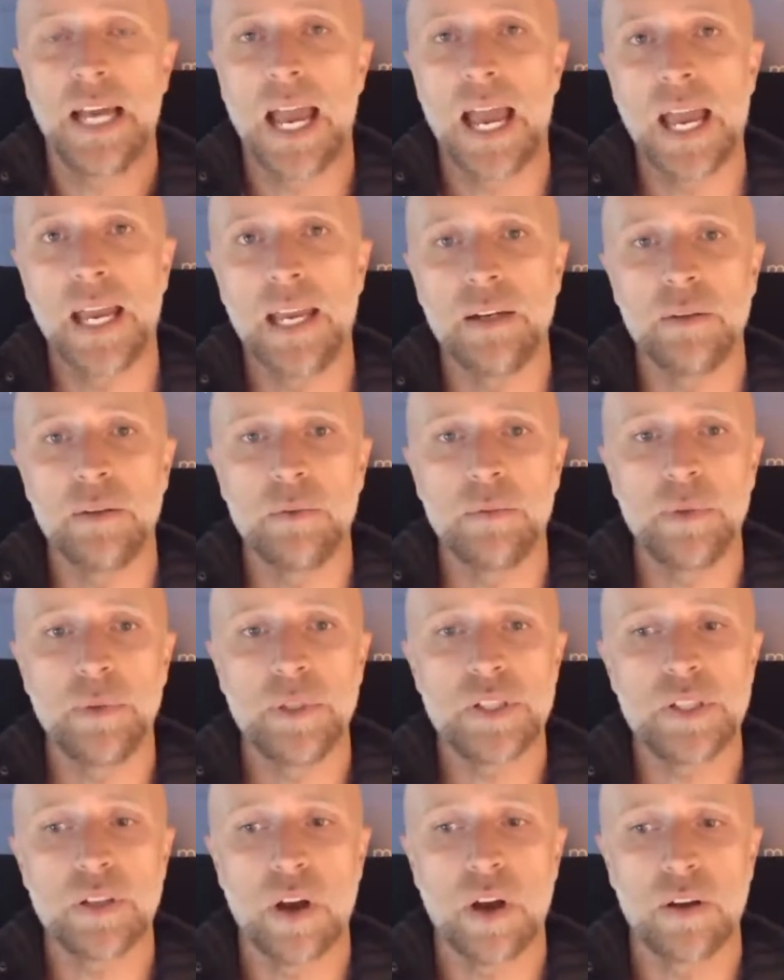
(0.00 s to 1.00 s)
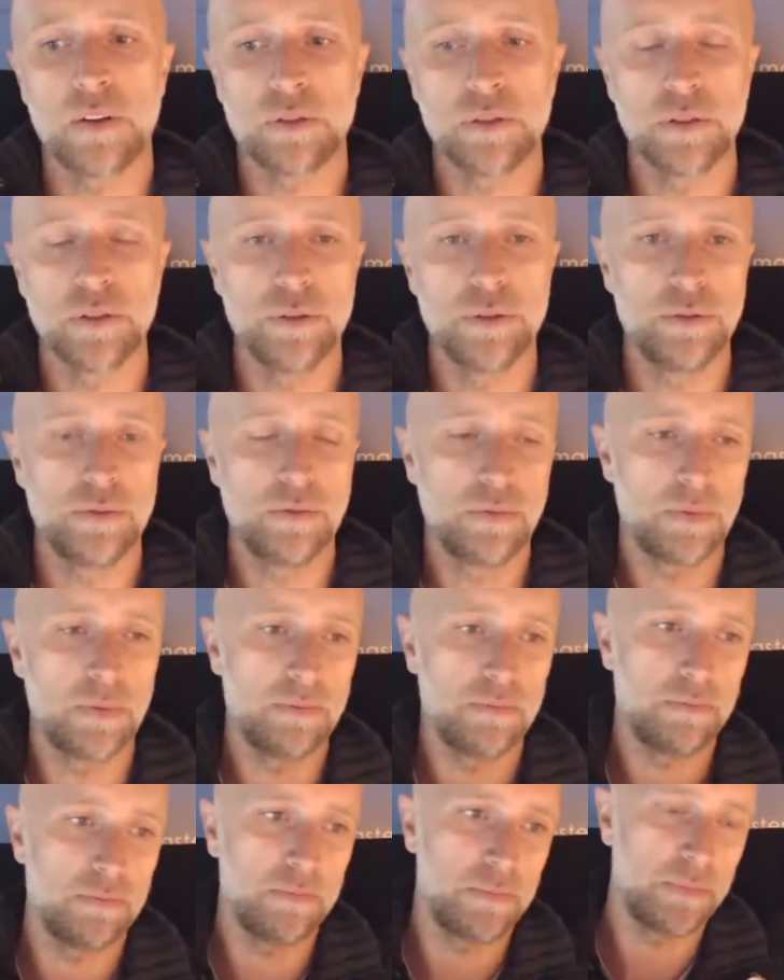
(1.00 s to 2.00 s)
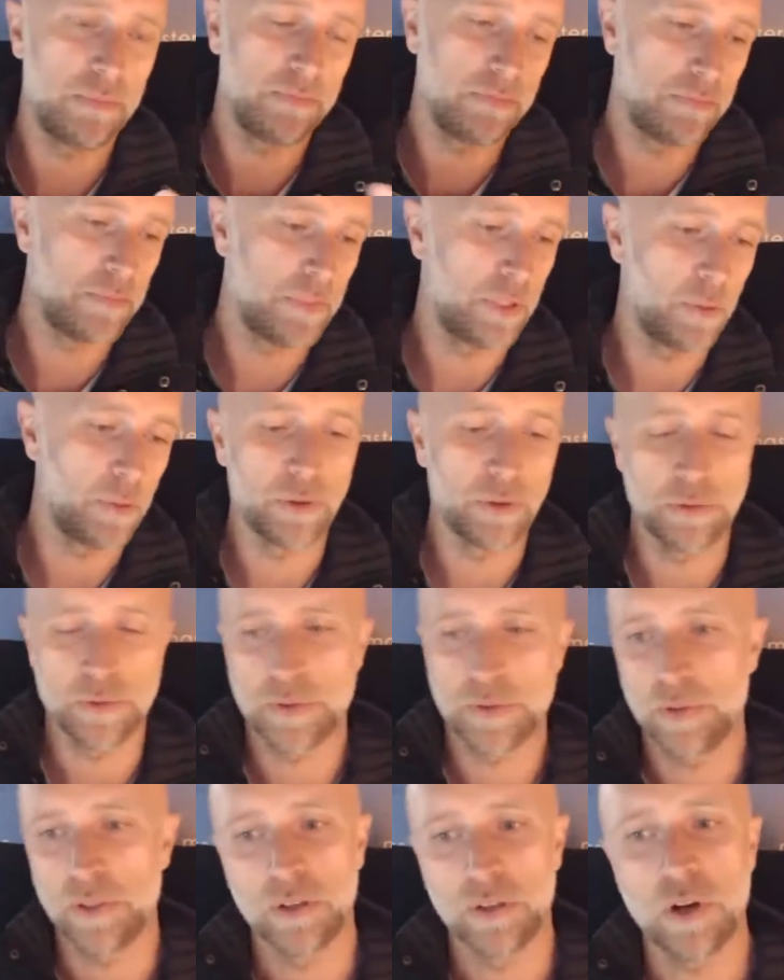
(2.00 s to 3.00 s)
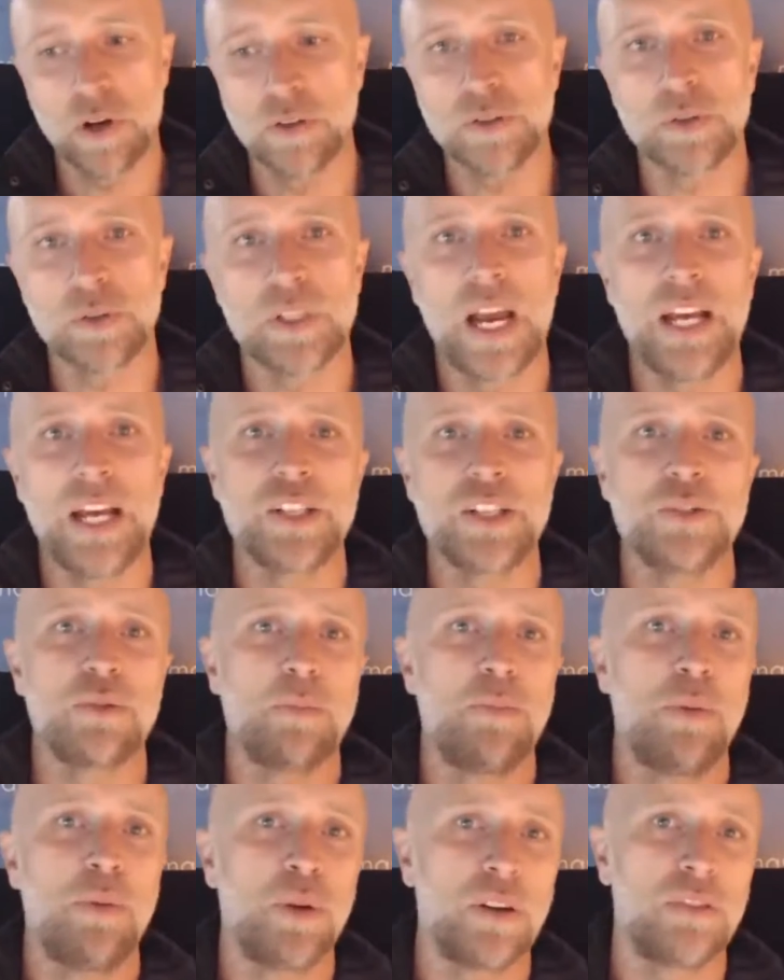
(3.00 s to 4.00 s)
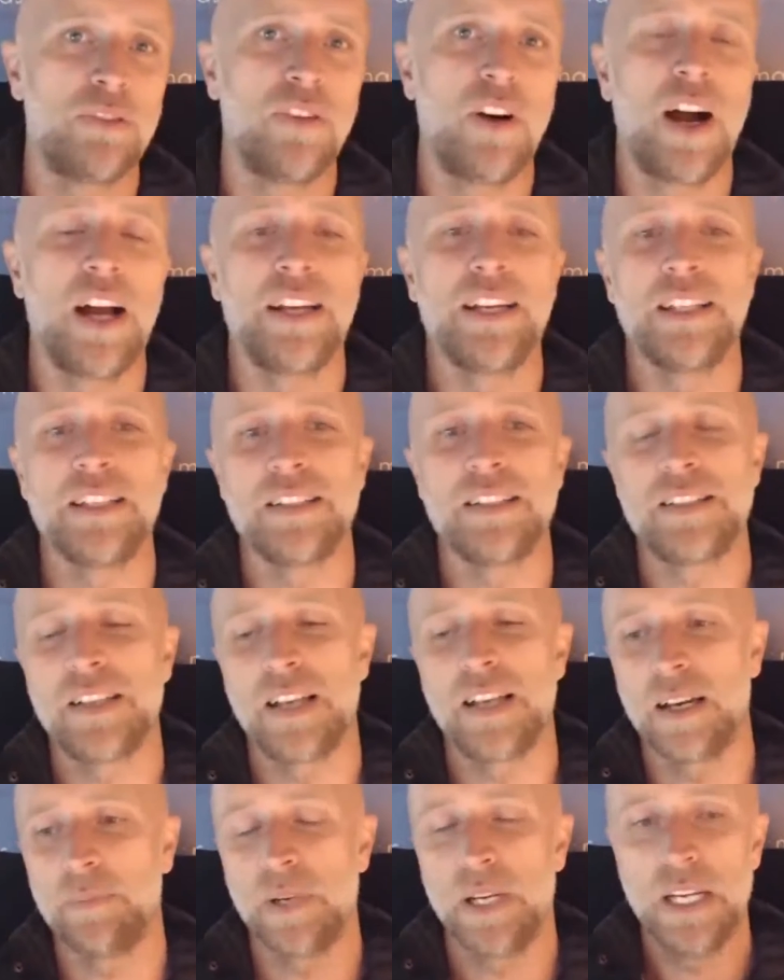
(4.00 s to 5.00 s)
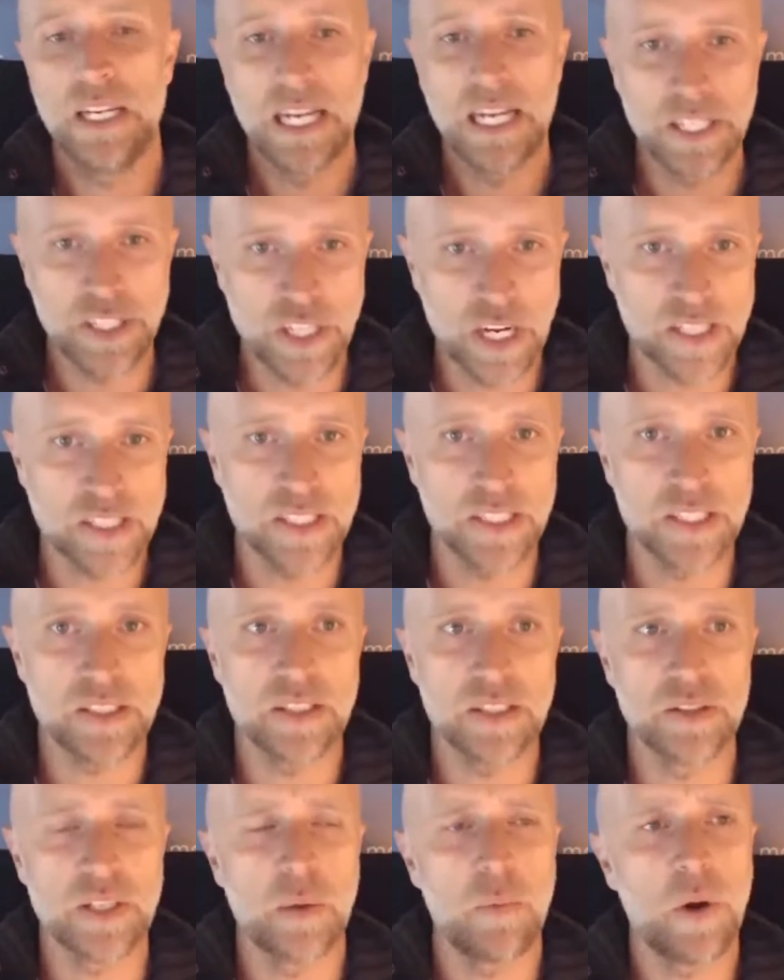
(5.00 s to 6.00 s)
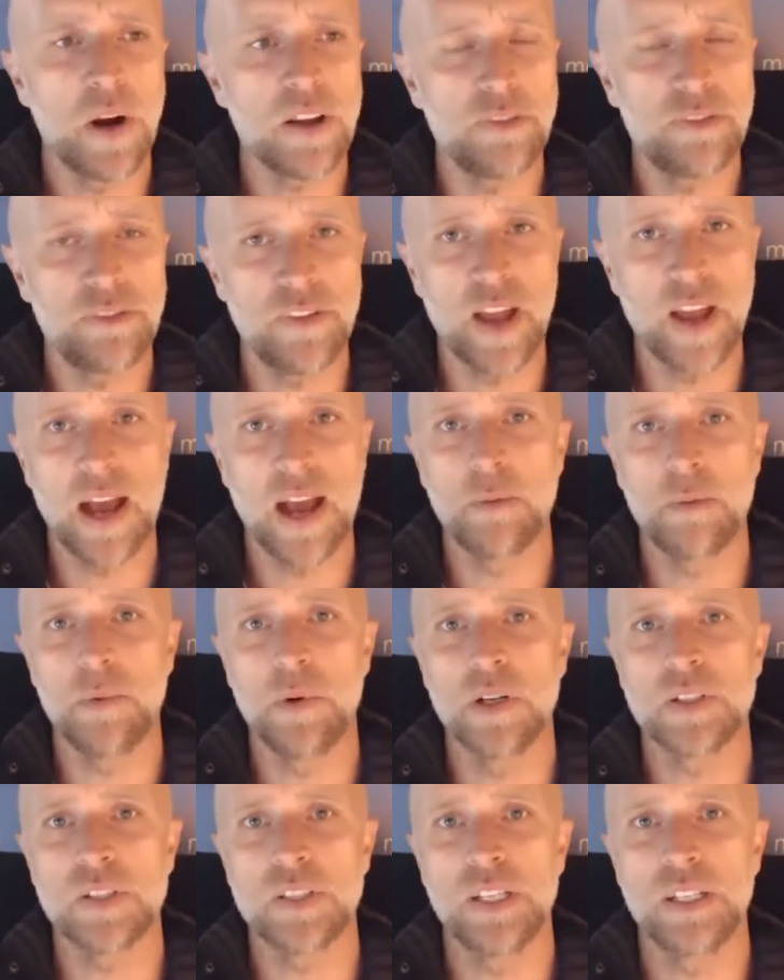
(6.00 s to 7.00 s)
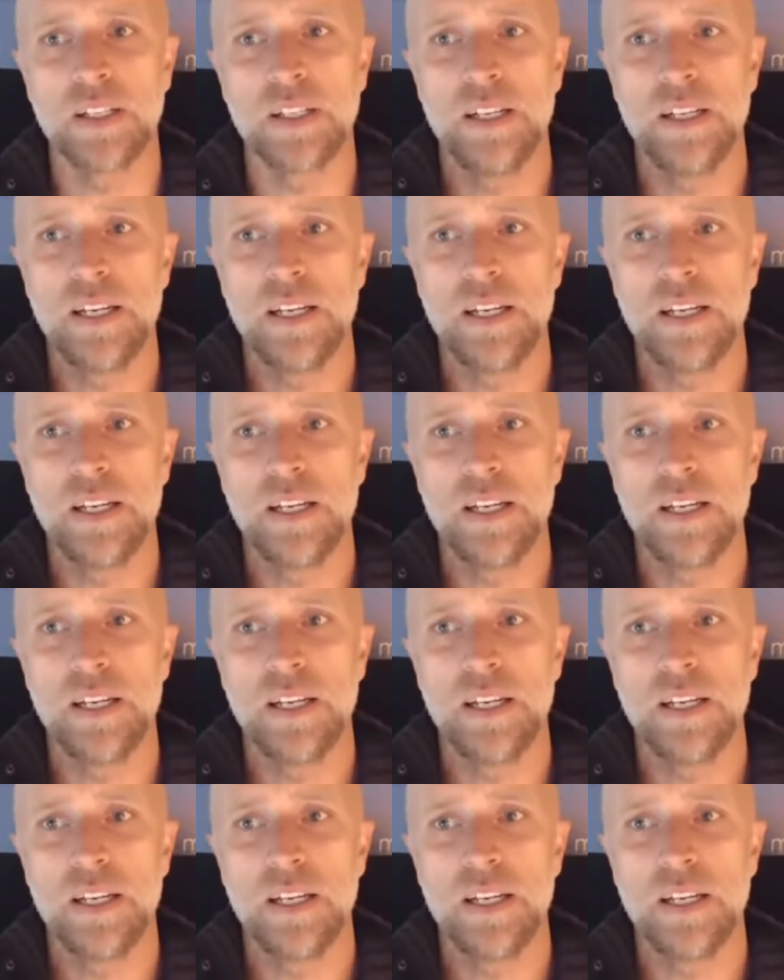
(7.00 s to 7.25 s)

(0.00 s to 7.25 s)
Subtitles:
And we used to go through, whether it was consultations, report of findings, adjusting skills. And what I found was that